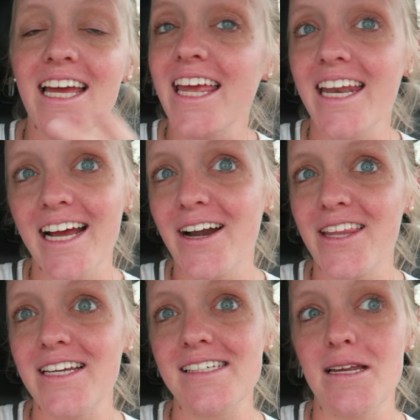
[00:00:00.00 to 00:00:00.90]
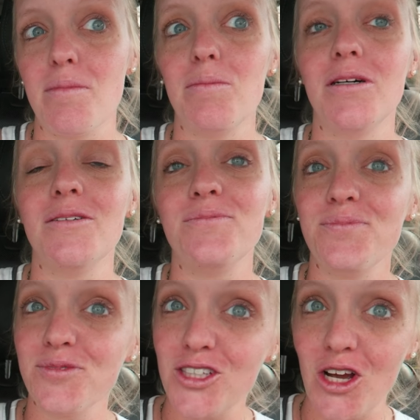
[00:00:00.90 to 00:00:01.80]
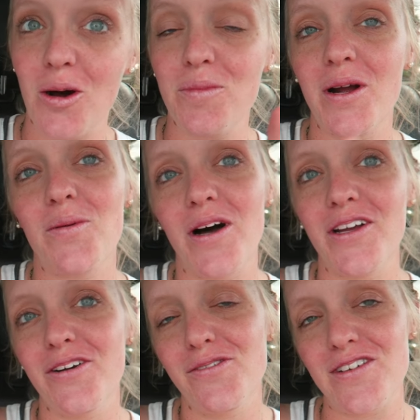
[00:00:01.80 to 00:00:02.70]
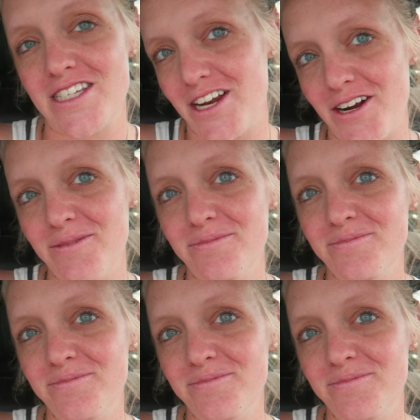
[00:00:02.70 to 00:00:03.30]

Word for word: getting out of the Disney bubble to go up there while you visit here.